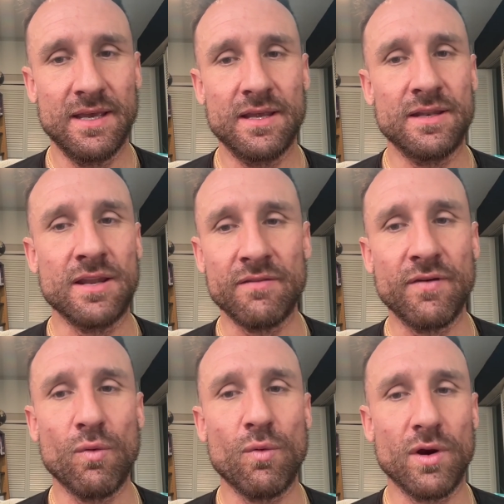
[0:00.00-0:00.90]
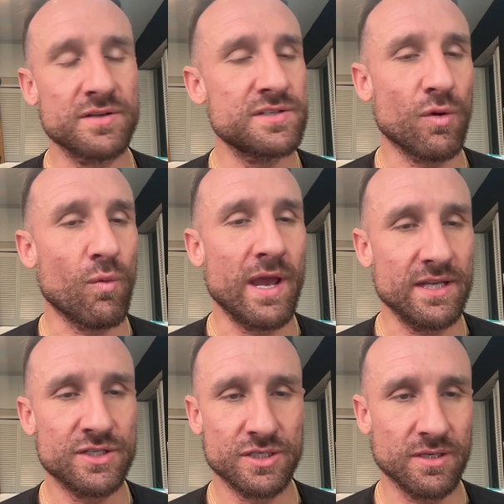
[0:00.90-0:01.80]
none of it works the way
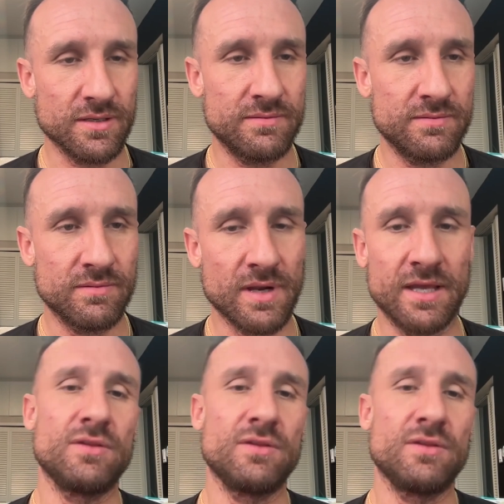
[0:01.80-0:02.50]
it should, right?